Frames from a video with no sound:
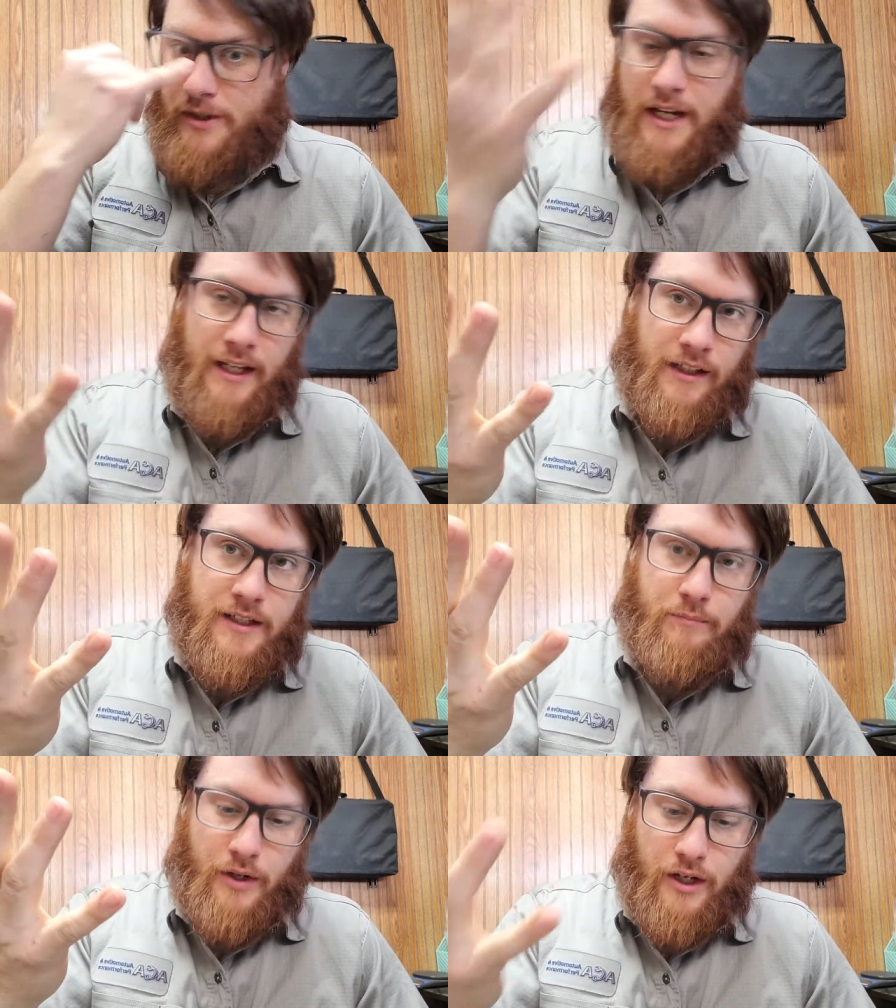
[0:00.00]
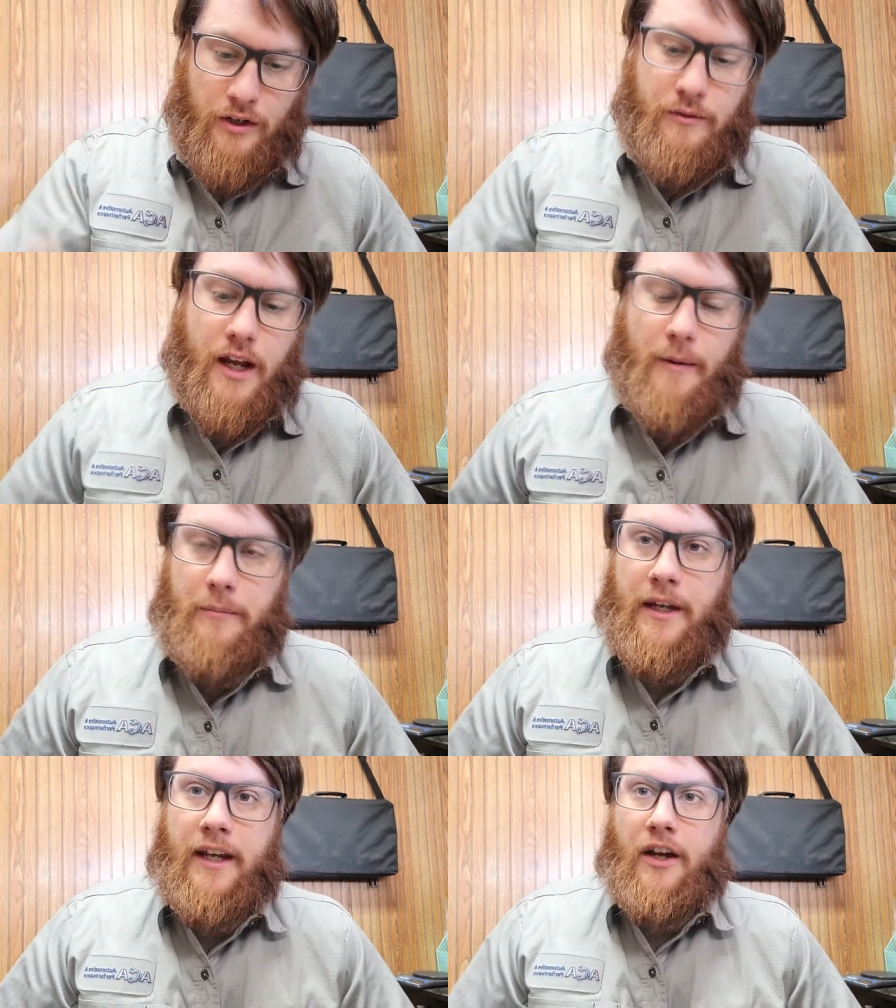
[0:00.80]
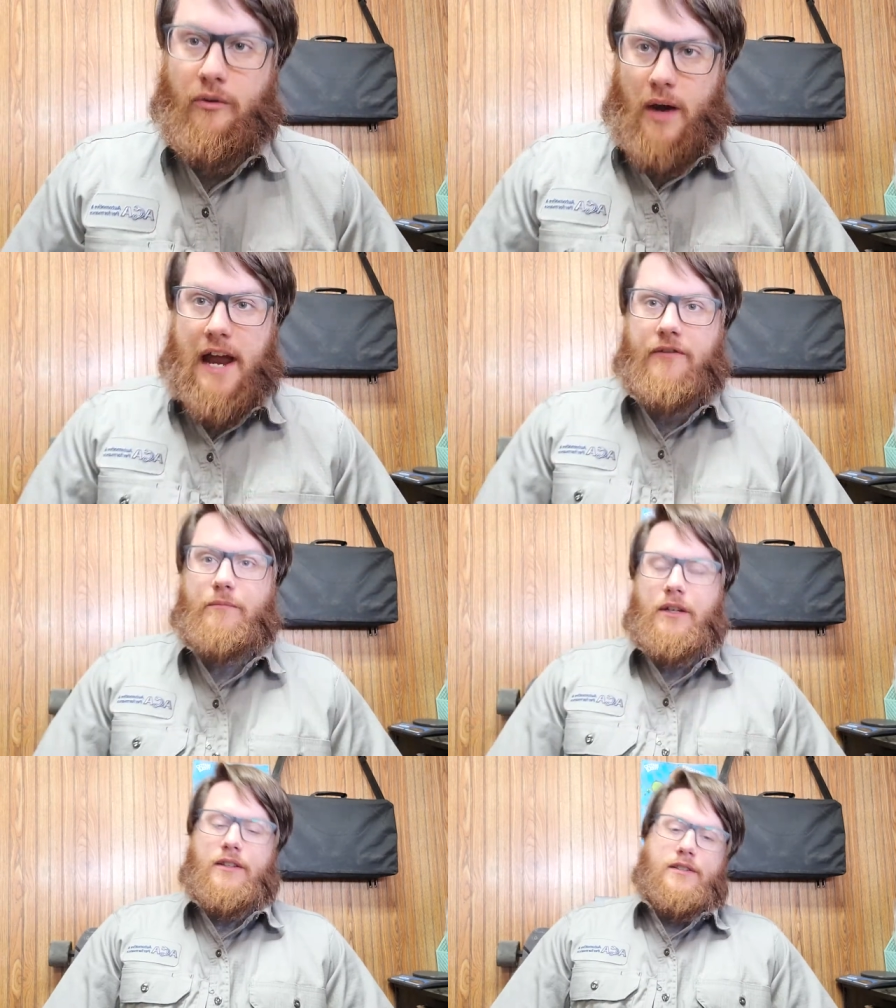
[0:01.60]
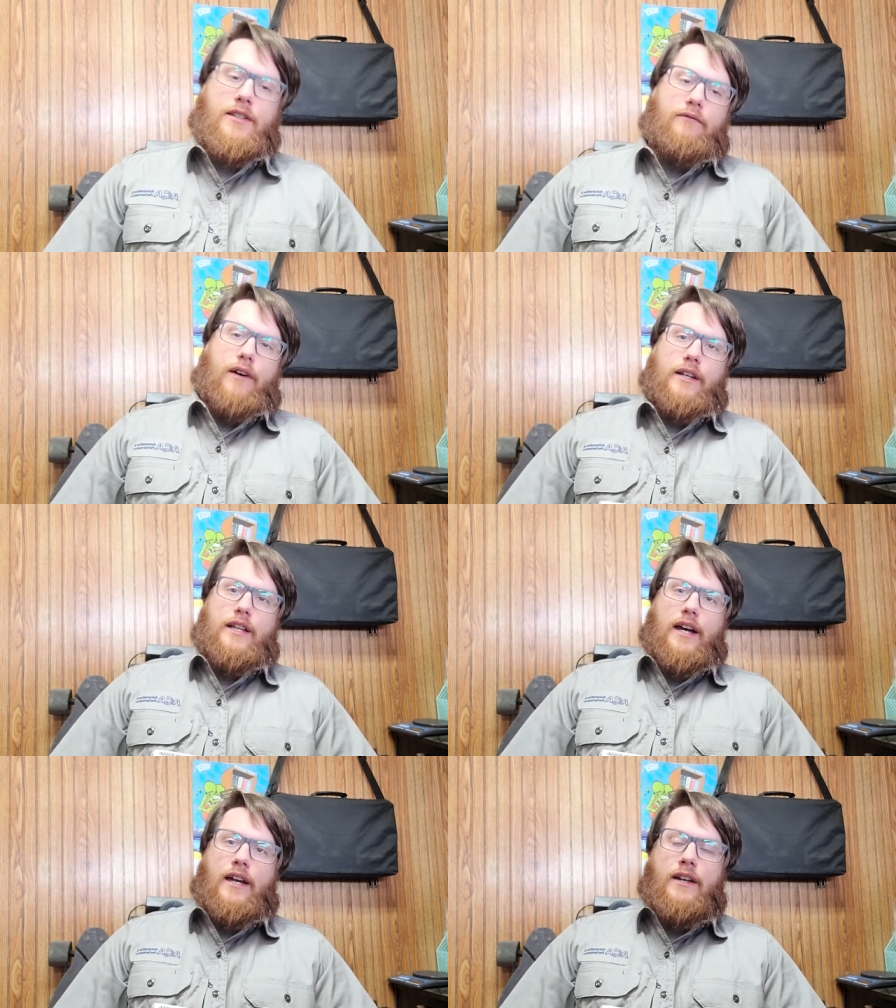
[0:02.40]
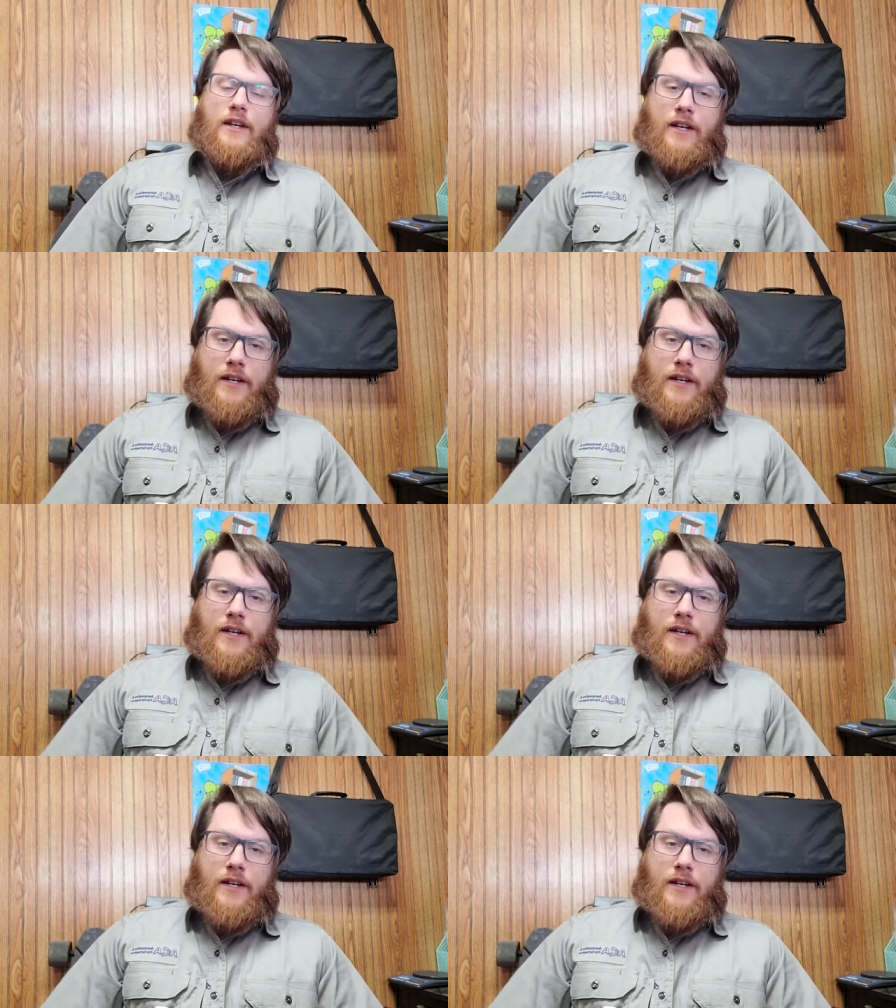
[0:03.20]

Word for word: Stanley's pretty good company, Craftsman and stuff like that